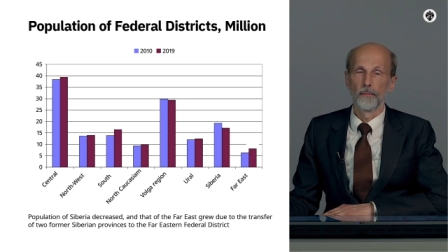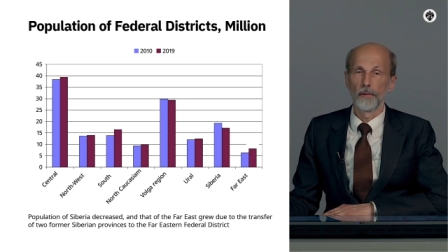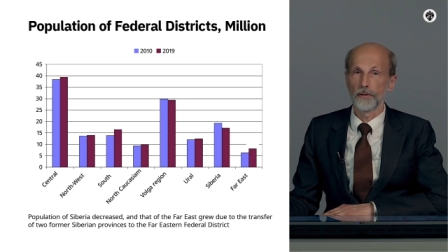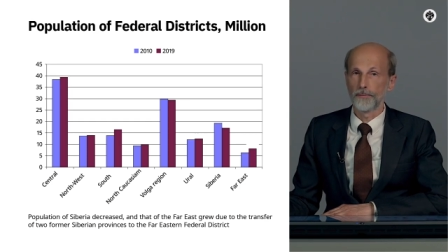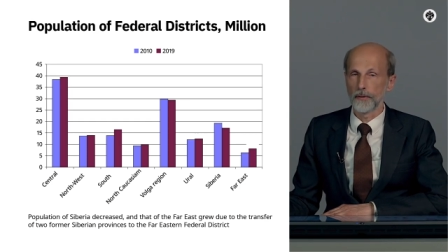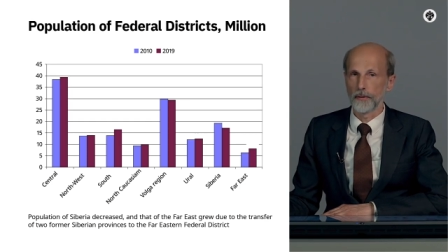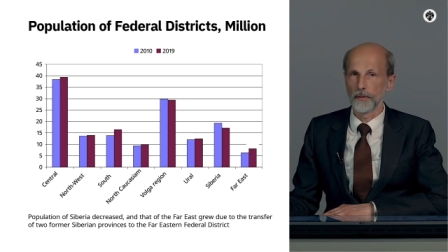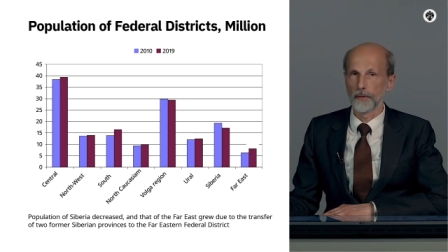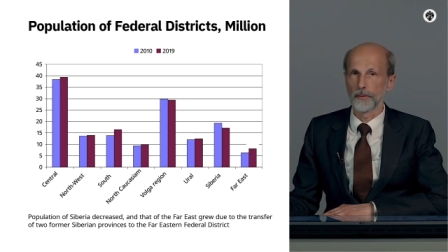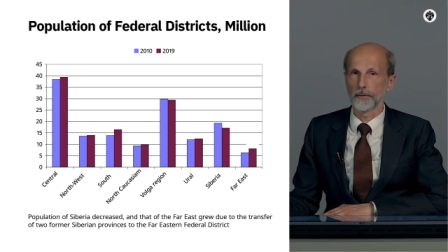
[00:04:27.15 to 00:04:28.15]
This
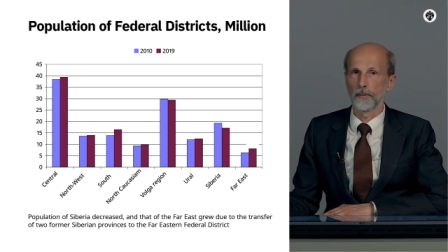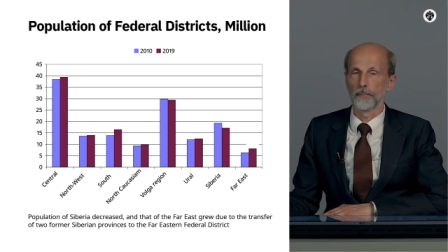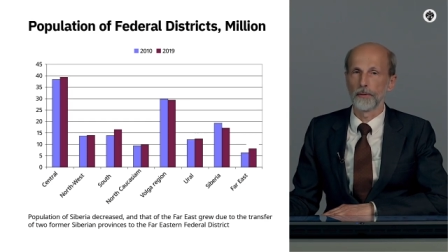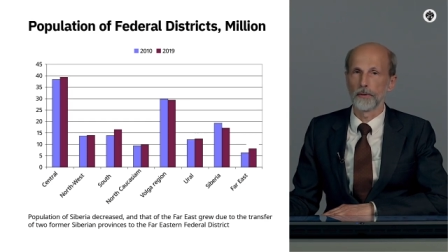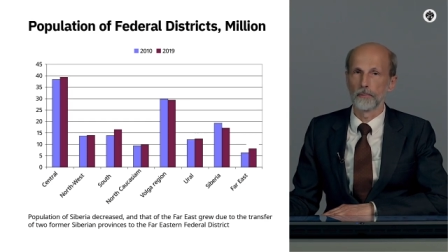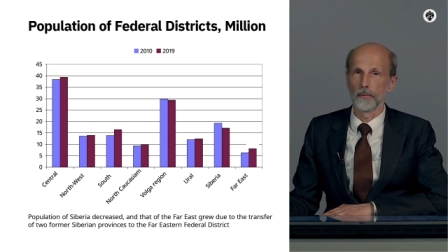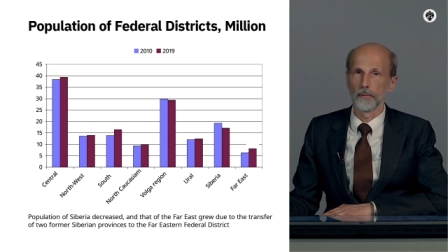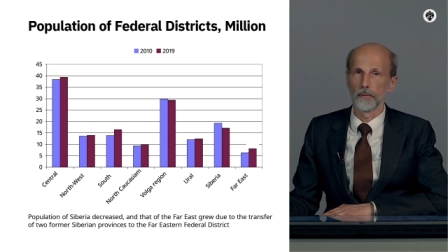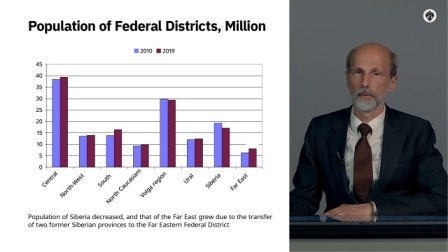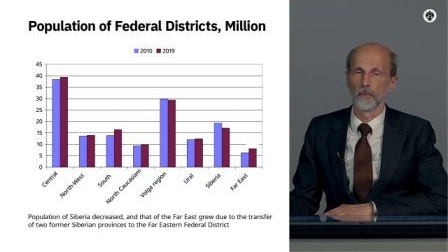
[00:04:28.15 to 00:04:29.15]
figure is
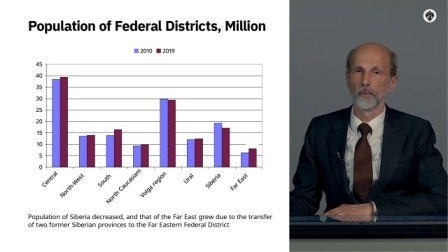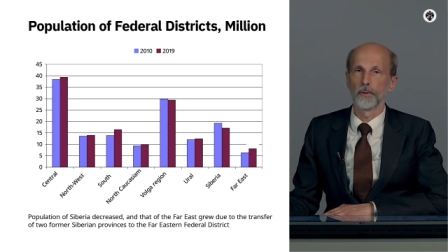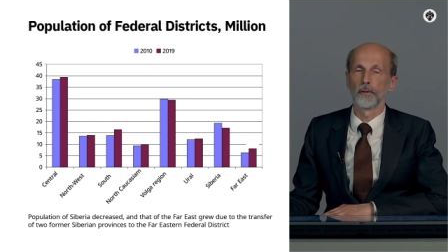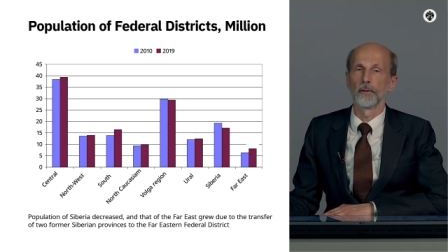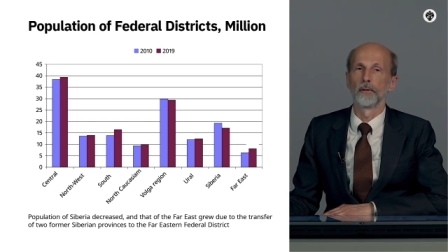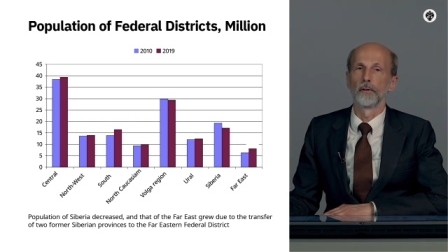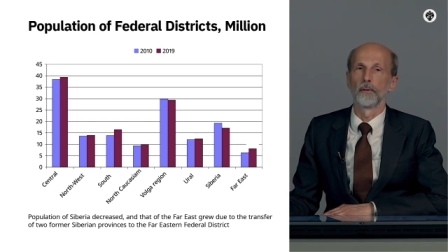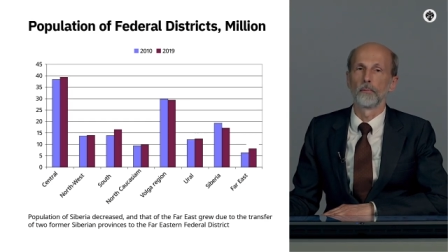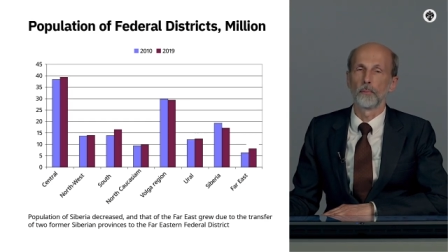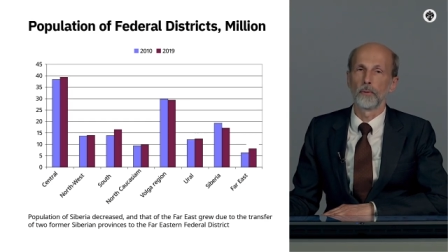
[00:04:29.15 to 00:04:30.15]
comparable with the
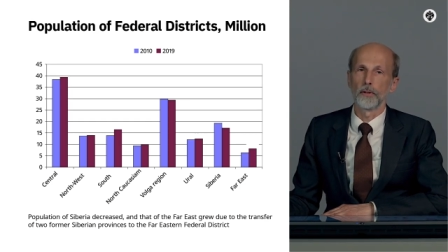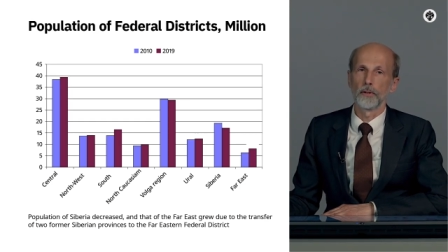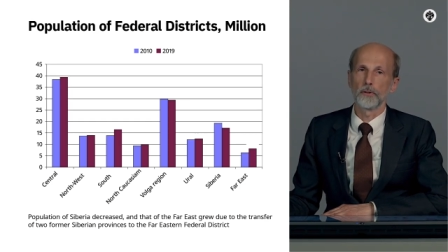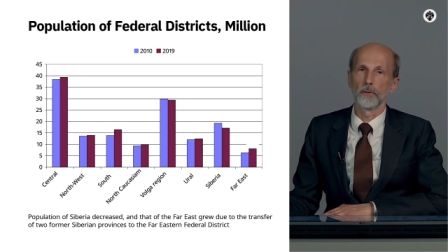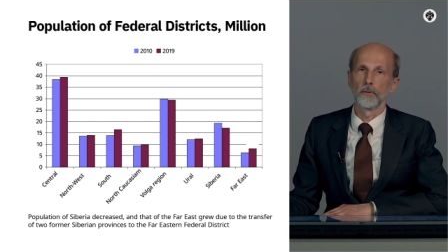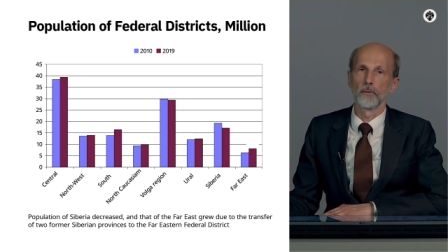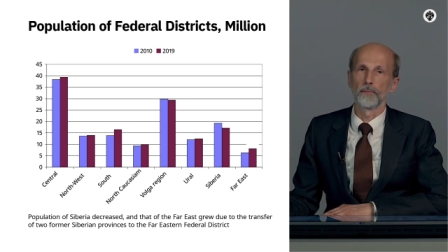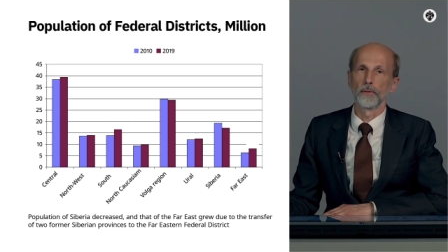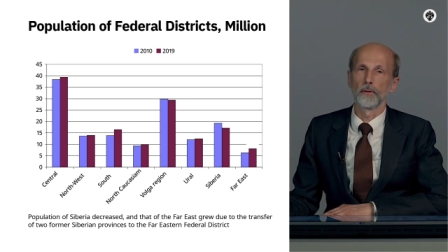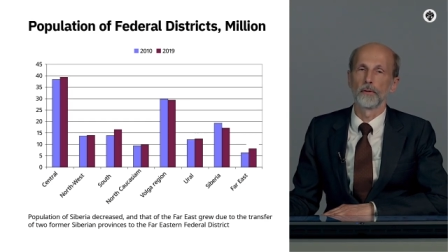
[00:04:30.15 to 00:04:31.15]
population
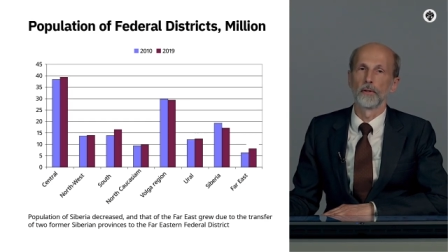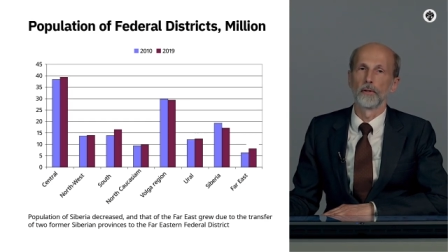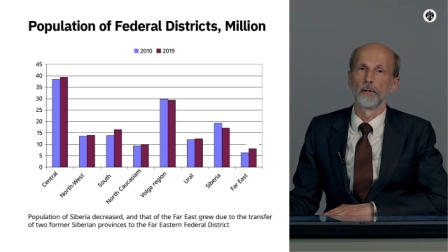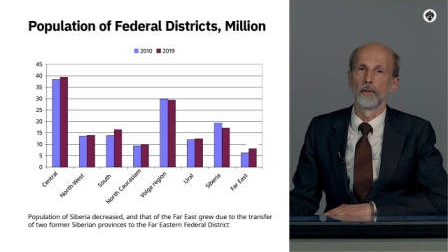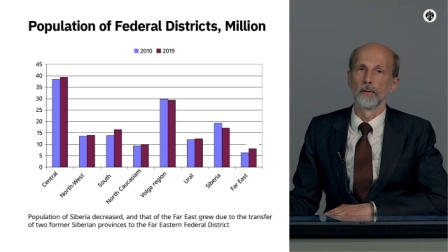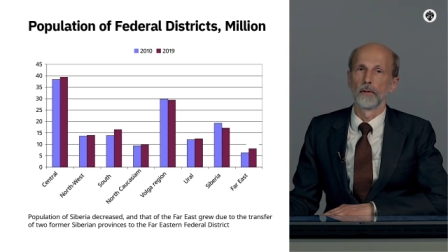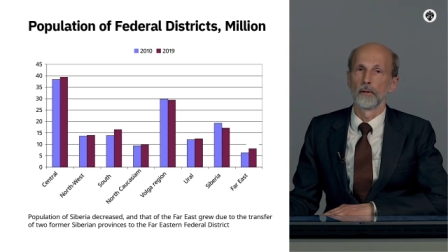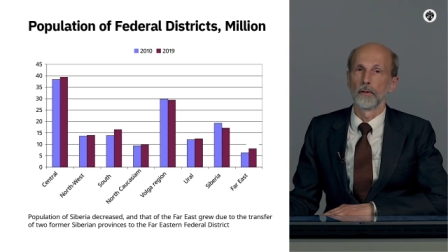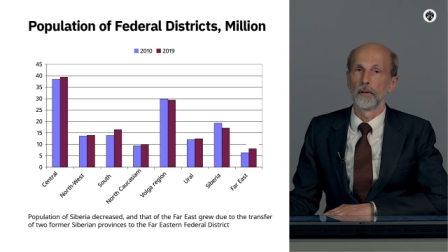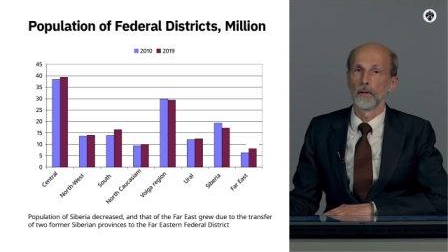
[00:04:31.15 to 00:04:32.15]
of the
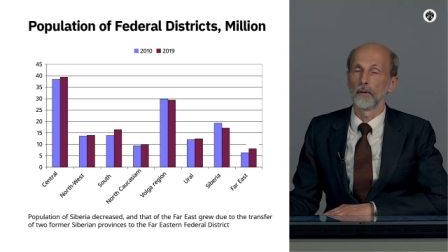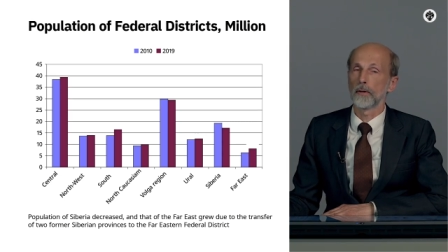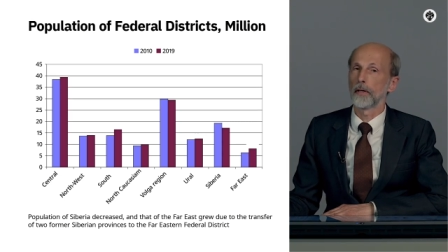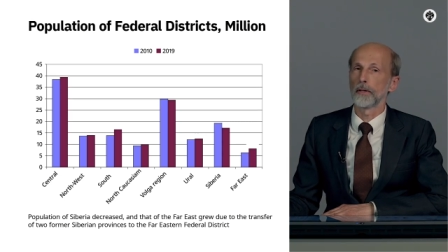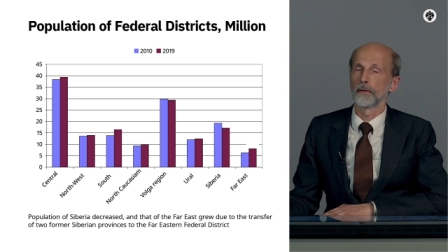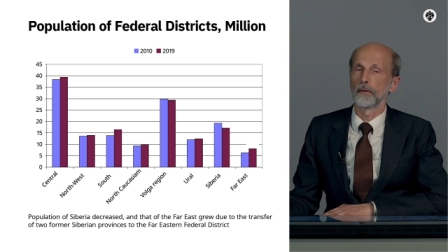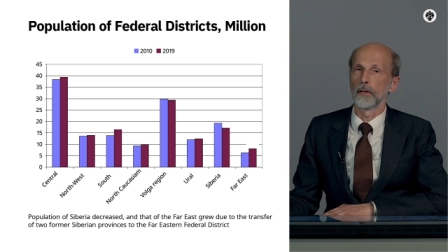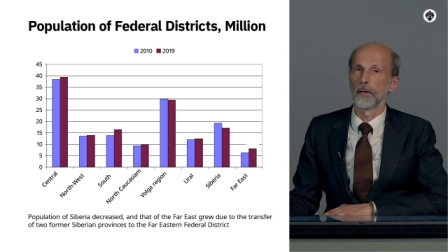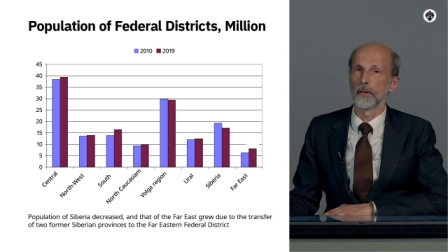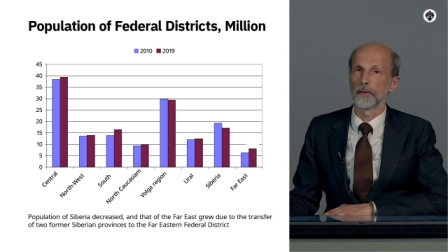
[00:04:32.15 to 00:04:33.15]
Hokkaido
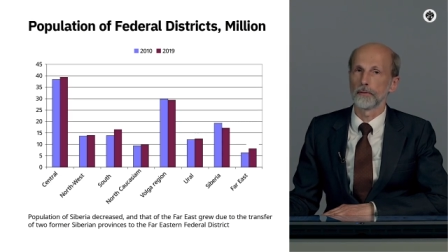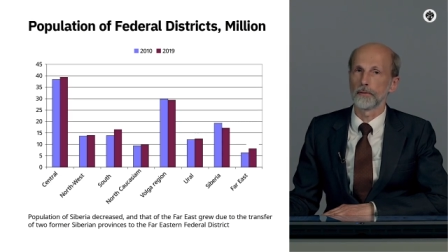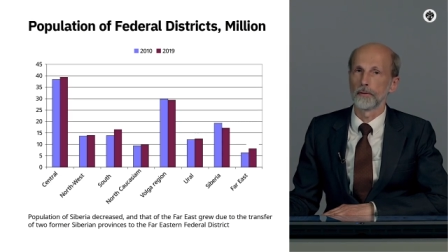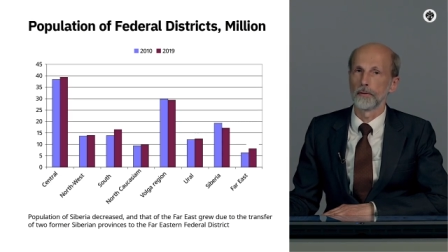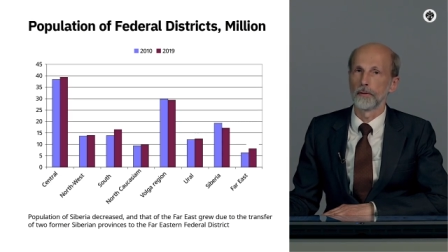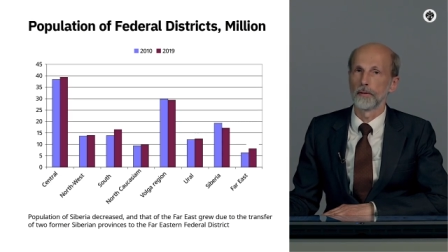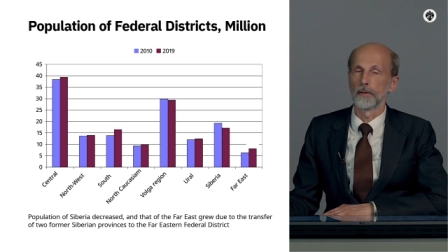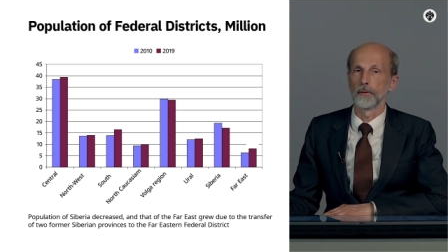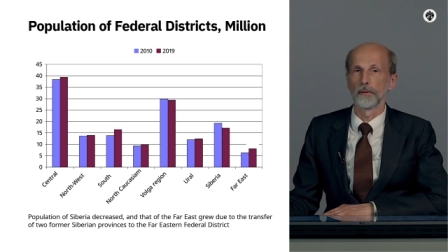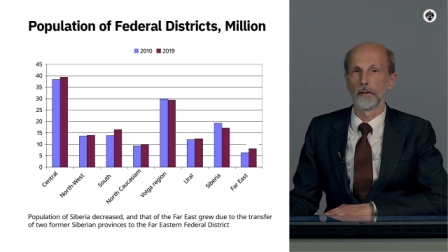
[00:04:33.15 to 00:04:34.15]
island
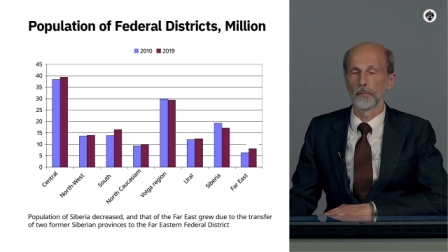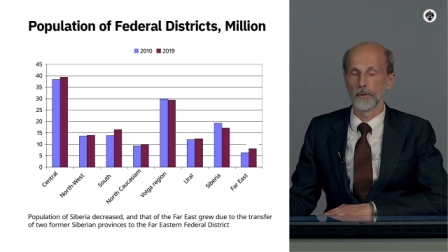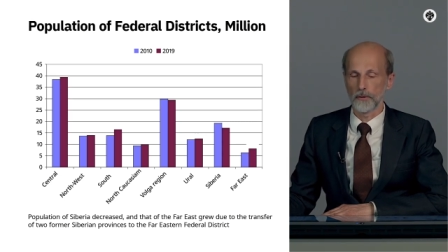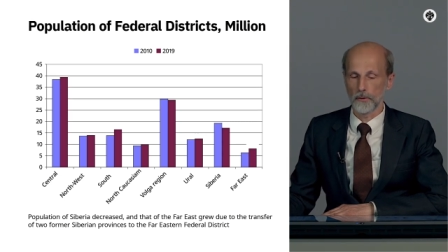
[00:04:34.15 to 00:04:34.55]
in neighboring